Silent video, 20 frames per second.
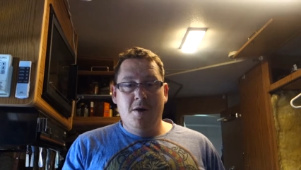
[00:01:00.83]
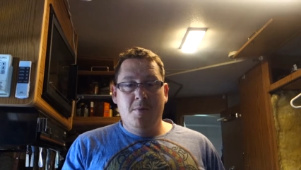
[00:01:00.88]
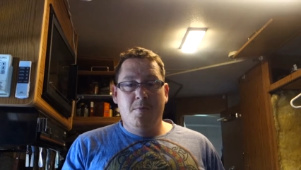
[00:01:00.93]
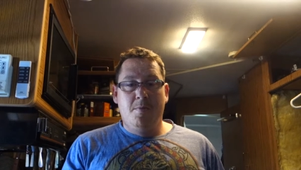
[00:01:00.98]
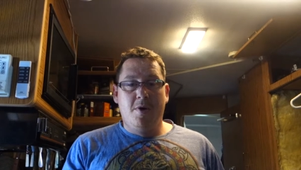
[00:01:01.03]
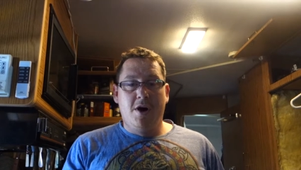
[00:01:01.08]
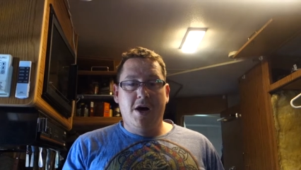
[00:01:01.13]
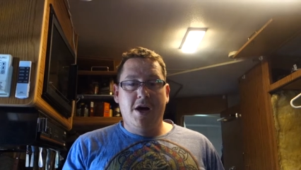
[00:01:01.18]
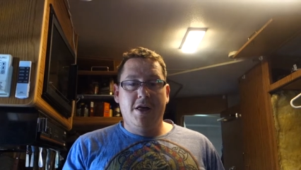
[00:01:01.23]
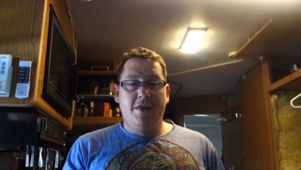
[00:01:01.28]

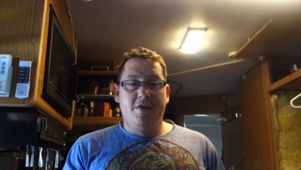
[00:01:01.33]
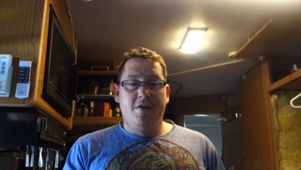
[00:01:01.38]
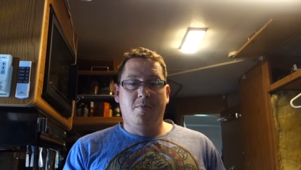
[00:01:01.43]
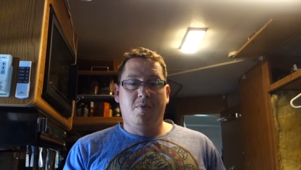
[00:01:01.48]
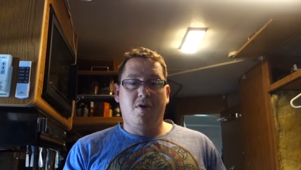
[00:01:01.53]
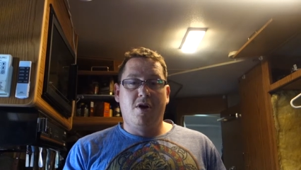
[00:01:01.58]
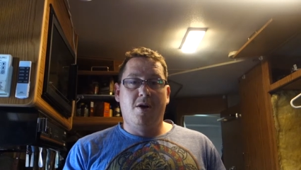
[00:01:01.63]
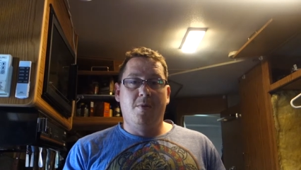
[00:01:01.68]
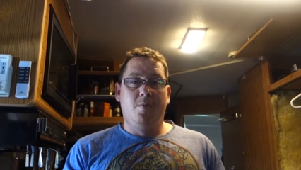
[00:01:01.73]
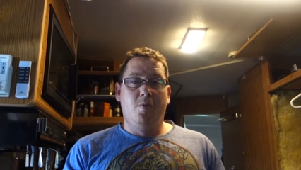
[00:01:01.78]
but the
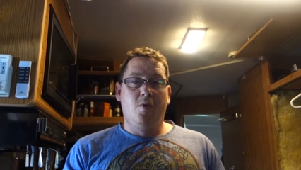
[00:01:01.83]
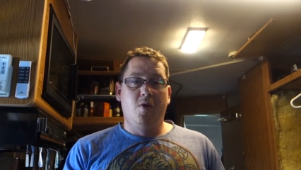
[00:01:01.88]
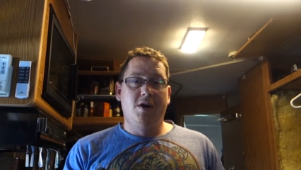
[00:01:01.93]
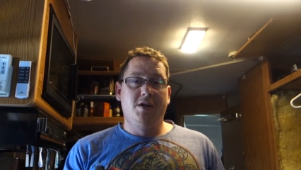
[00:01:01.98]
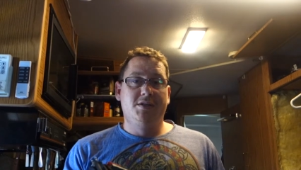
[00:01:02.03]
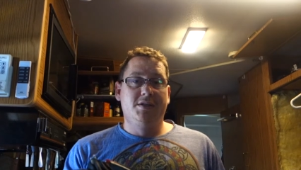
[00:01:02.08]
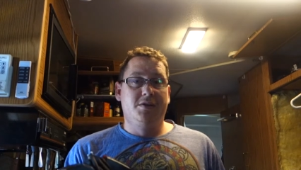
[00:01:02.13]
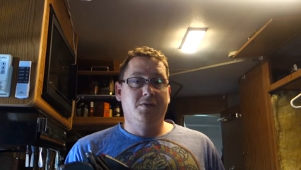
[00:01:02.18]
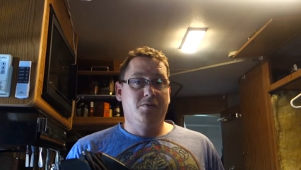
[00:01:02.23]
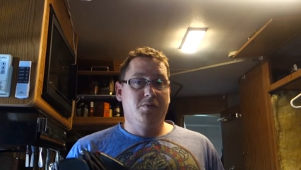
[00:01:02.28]
problem
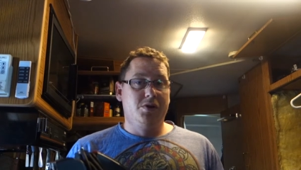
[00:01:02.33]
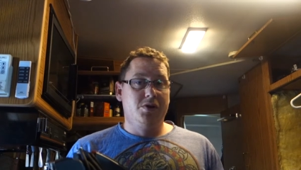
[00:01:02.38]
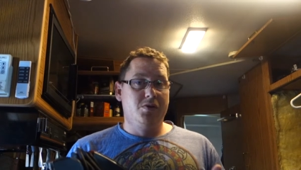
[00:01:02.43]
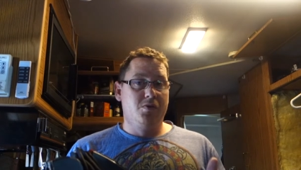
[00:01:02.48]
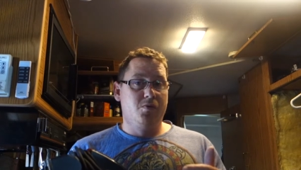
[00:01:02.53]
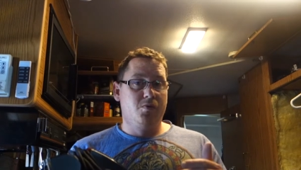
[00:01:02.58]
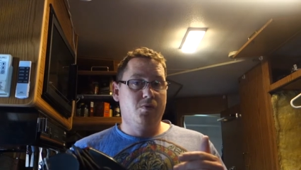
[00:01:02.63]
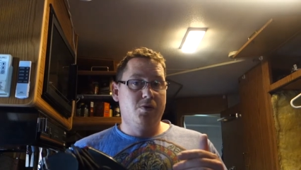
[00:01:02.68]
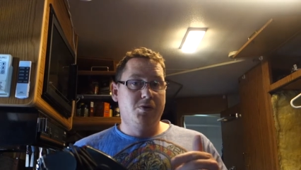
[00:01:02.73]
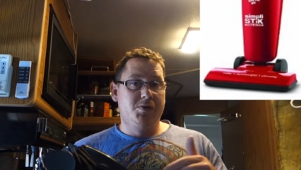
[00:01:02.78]
was that there were no
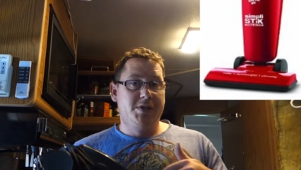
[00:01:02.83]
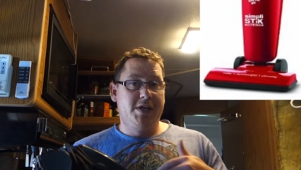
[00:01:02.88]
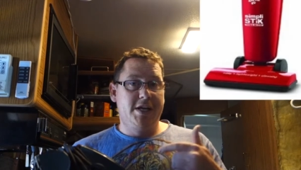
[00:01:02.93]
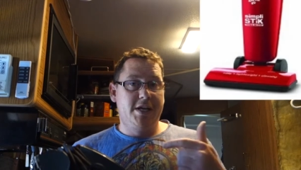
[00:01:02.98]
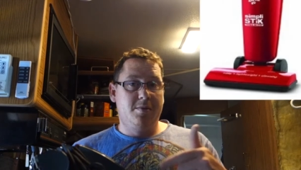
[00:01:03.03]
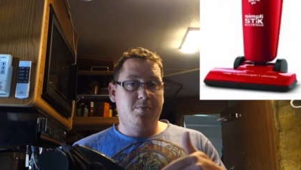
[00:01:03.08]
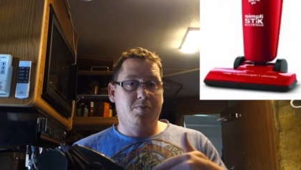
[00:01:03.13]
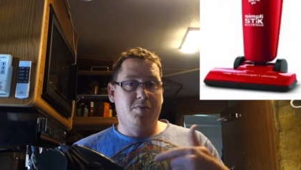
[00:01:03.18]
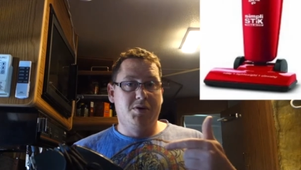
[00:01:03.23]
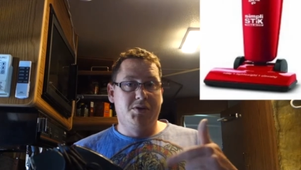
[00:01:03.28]

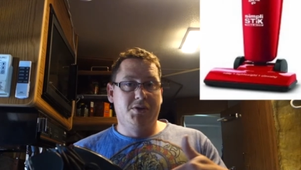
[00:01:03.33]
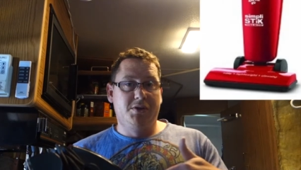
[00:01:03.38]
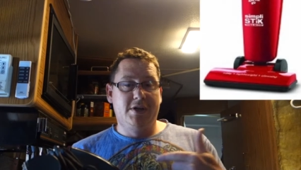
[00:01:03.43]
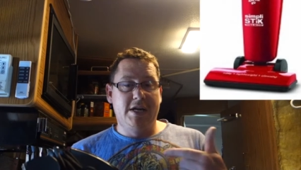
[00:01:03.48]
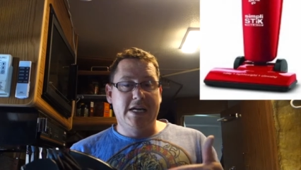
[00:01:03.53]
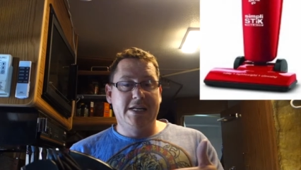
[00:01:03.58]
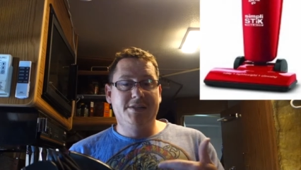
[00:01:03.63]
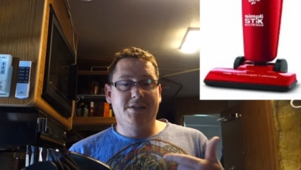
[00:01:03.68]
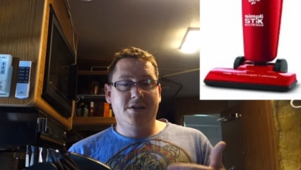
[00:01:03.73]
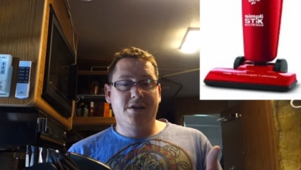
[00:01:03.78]
rotating bristle
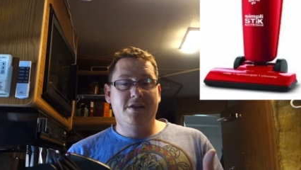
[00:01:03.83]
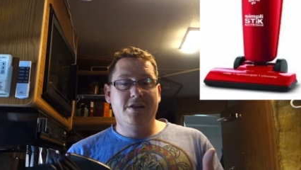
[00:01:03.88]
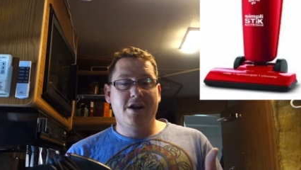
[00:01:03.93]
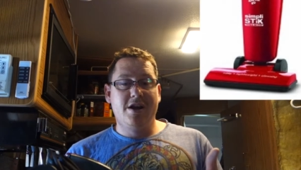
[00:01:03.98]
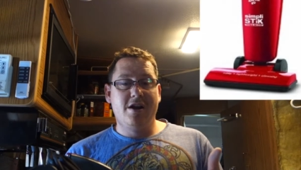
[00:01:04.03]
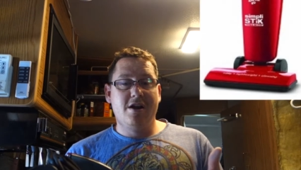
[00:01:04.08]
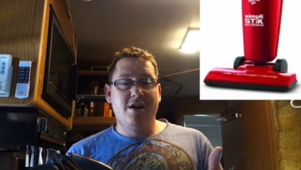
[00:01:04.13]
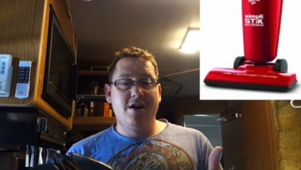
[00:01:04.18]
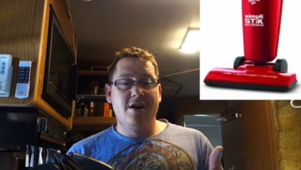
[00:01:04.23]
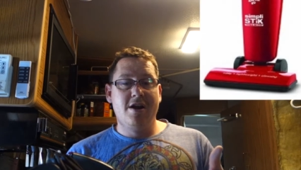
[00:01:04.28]
heads on
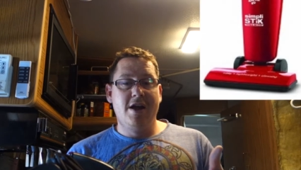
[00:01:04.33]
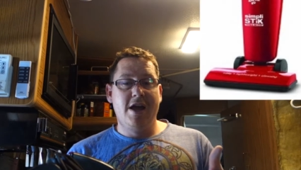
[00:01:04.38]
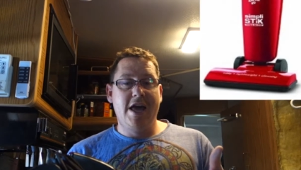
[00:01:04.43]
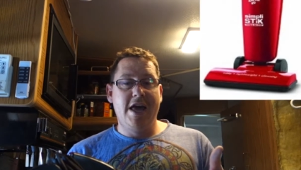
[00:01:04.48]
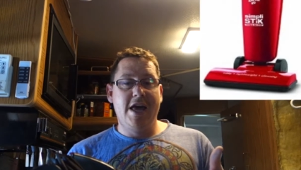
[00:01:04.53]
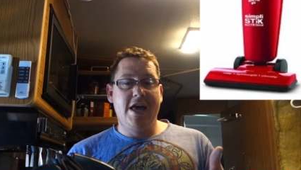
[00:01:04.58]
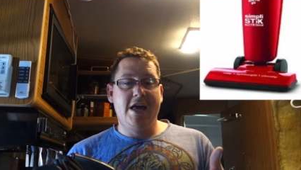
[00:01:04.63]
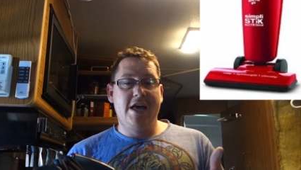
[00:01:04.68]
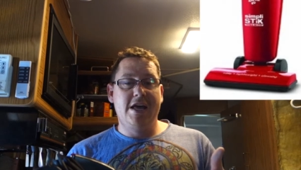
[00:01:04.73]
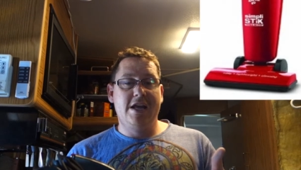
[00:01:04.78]
there,
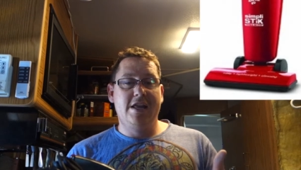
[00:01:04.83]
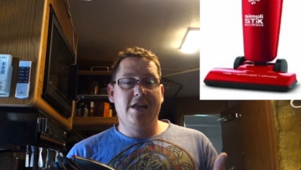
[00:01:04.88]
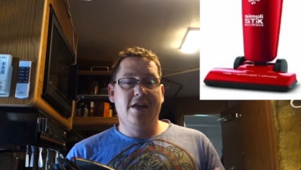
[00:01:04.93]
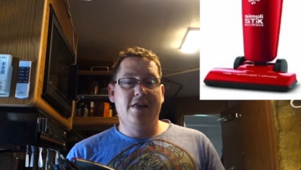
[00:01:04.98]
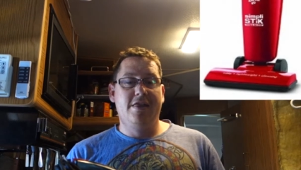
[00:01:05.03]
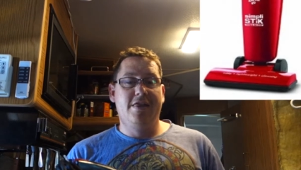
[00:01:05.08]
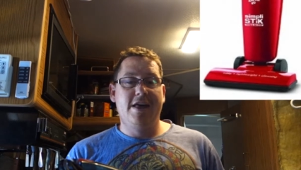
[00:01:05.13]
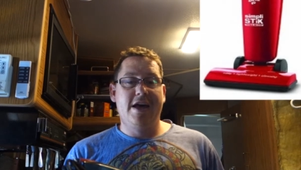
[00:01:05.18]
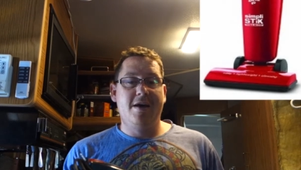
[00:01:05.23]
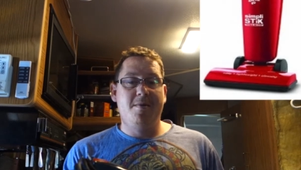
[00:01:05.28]
and
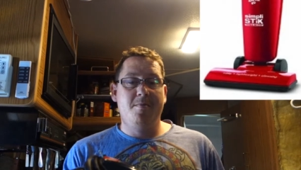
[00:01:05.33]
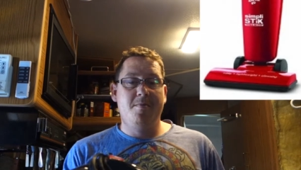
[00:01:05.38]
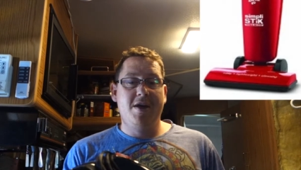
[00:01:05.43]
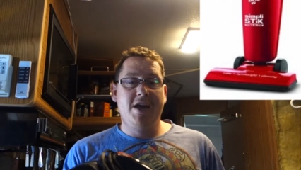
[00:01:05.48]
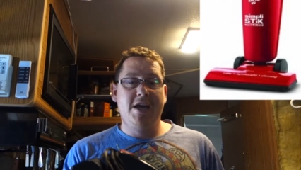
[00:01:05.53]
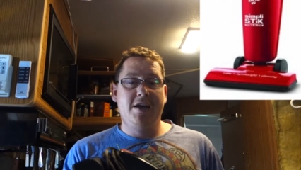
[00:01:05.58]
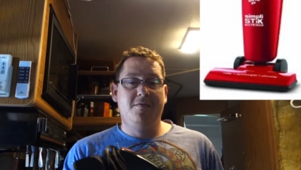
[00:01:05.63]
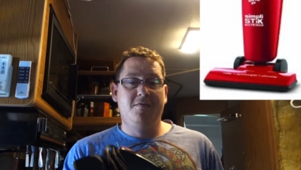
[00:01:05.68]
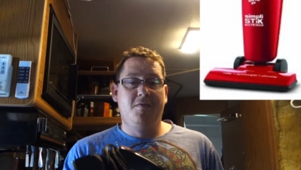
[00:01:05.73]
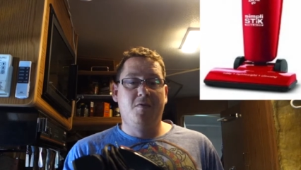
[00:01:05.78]
that
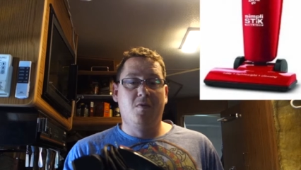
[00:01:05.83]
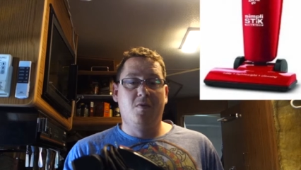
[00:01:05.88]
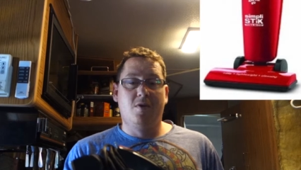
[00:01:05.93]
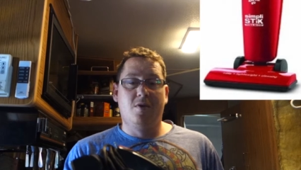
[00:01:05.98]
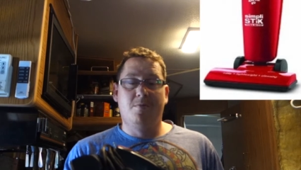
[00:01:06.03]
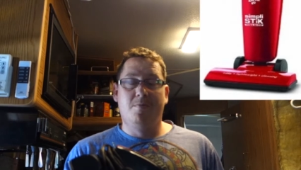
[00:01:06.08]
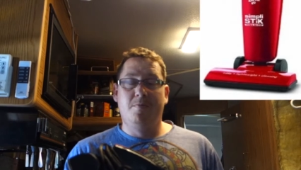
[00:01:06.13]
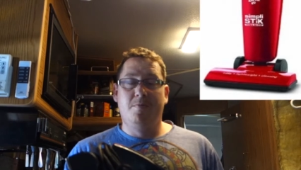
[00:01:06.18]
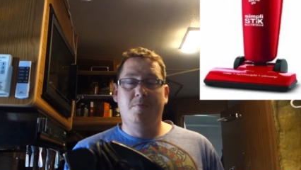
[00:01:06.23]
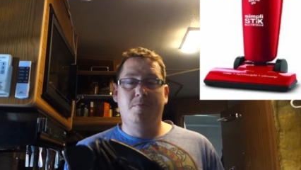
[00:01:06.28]
made
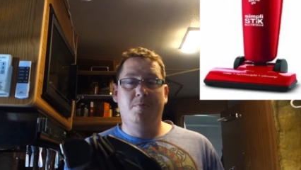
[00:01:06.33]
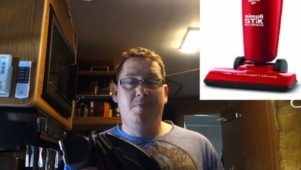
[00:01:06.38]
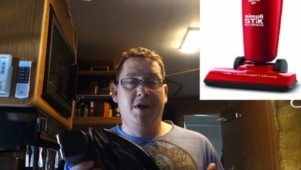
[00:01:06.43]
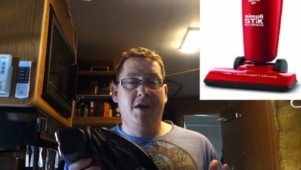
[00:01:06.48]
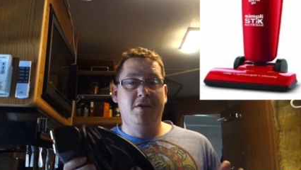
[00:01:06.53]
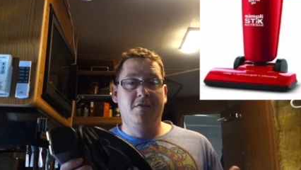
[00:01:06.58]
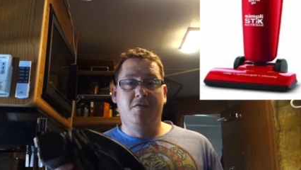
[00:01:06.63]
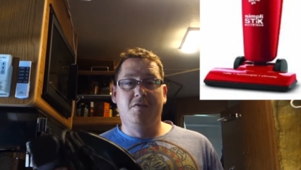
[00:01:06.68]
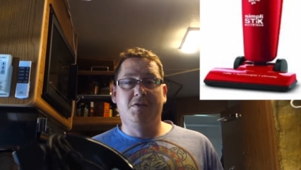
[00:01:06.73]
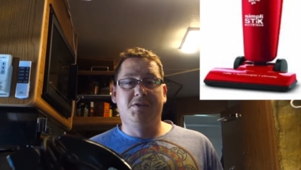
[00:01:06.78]
for
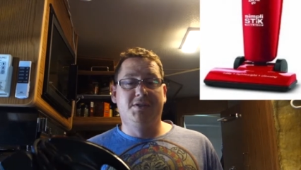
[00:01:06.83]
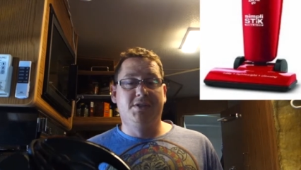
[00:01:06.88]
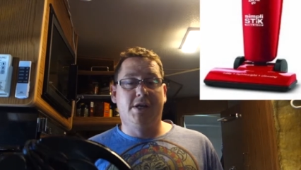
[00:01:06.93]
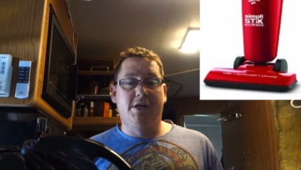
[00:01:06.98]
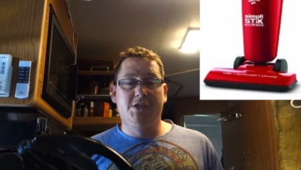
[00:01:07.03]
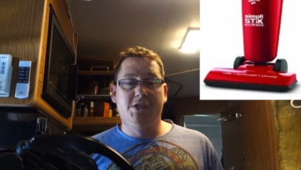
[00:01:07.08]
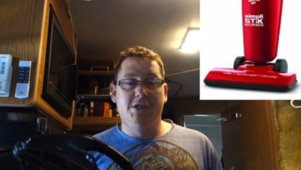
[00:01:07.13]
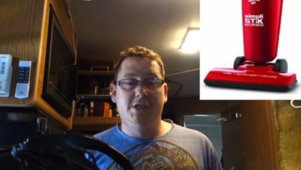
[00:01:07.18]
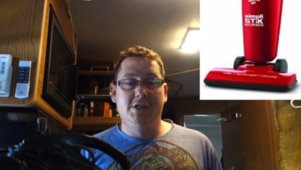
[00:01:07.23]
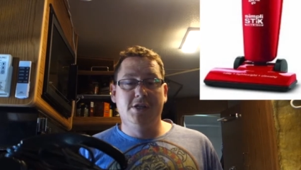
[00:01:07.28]
pitiful
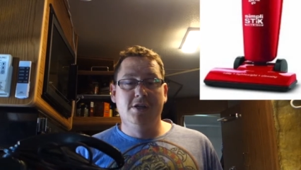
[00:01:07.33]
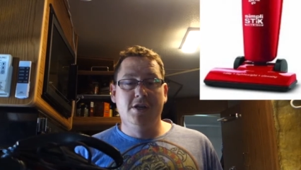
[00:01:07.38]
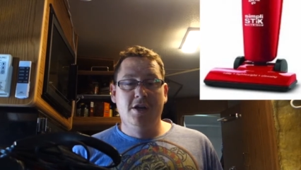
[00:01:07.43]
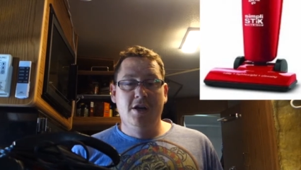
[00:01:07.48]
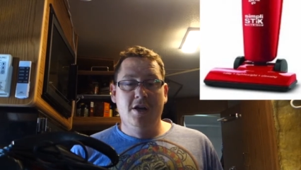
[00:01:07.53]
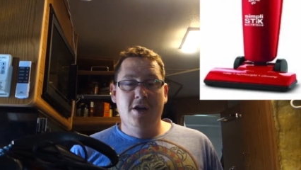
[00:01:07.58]
suction.